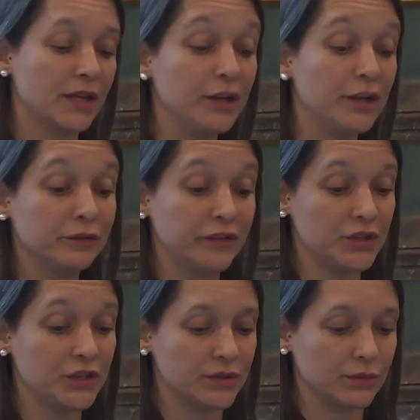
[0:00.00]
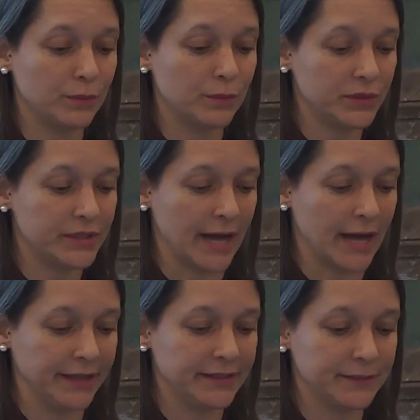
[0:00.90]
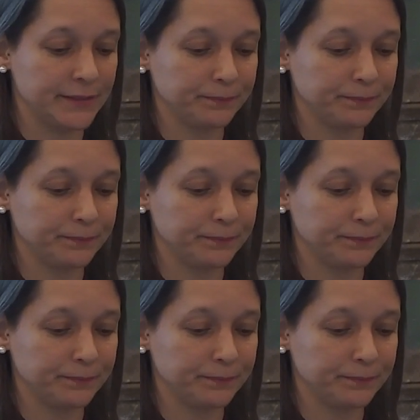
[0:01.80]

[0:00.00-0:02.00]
innovations on both sides.